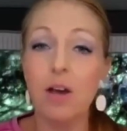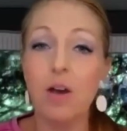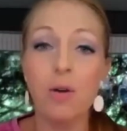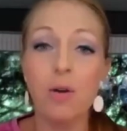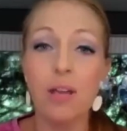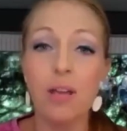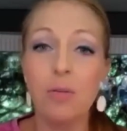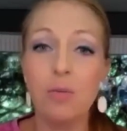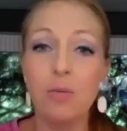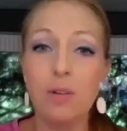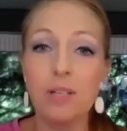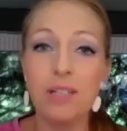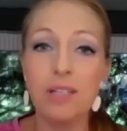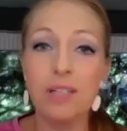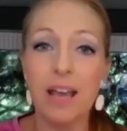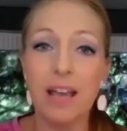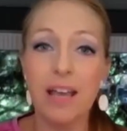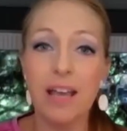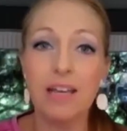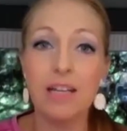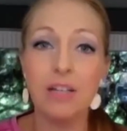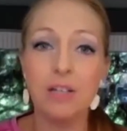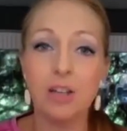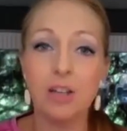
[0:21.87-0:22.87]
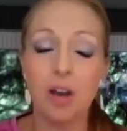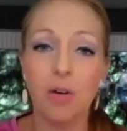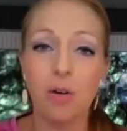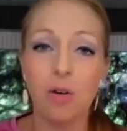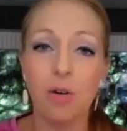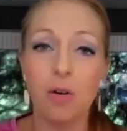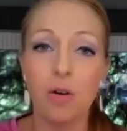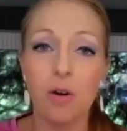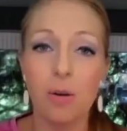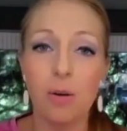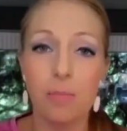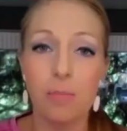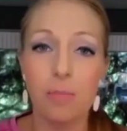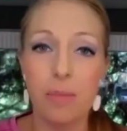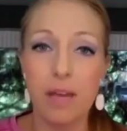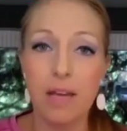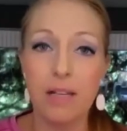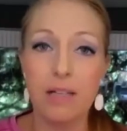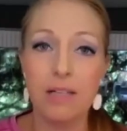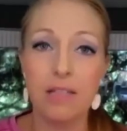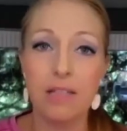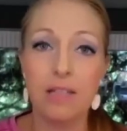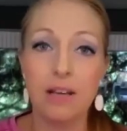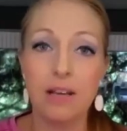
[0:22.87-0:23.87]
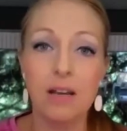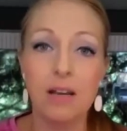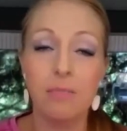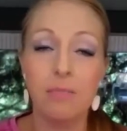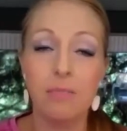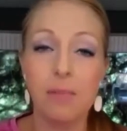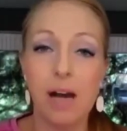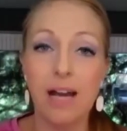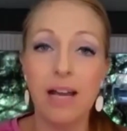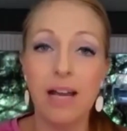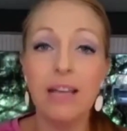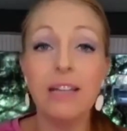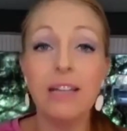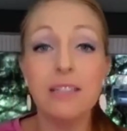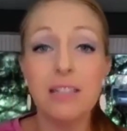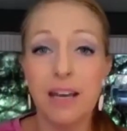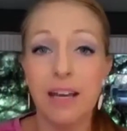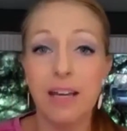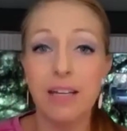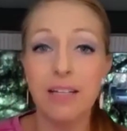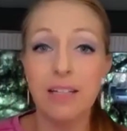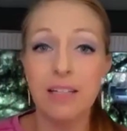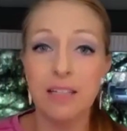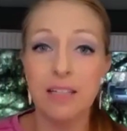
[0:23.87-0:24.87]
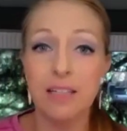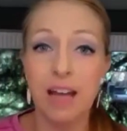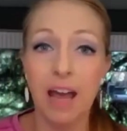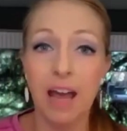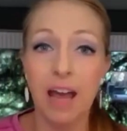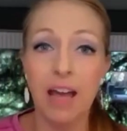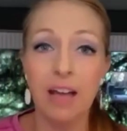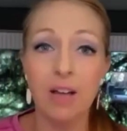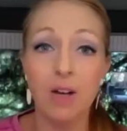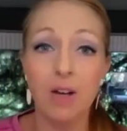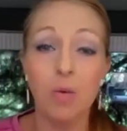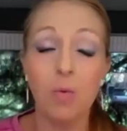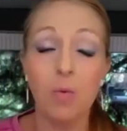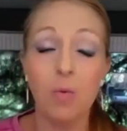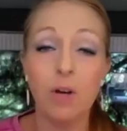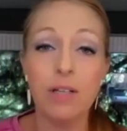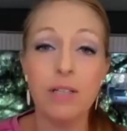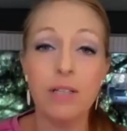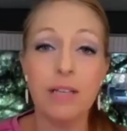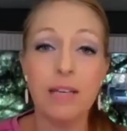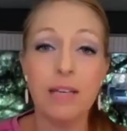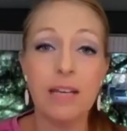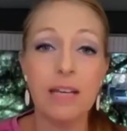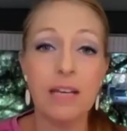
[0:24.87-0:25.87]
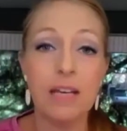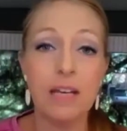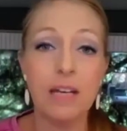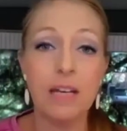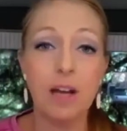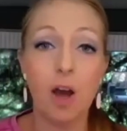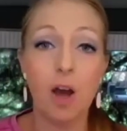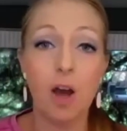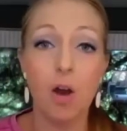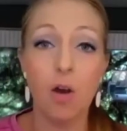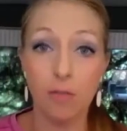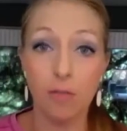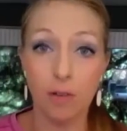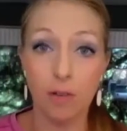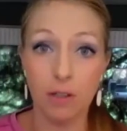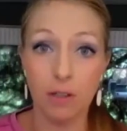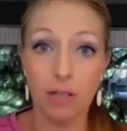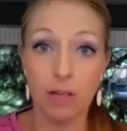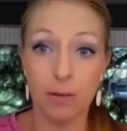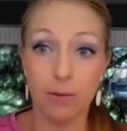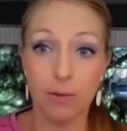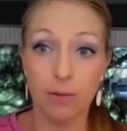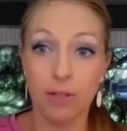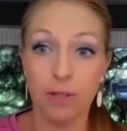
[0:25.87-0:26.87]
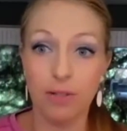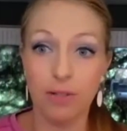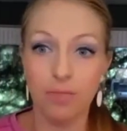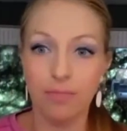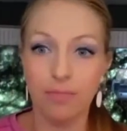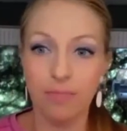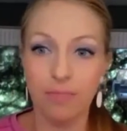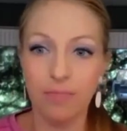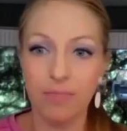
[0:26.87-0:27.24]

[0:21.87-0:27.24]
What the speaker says: So it was a total mess. My tech stack was in overload.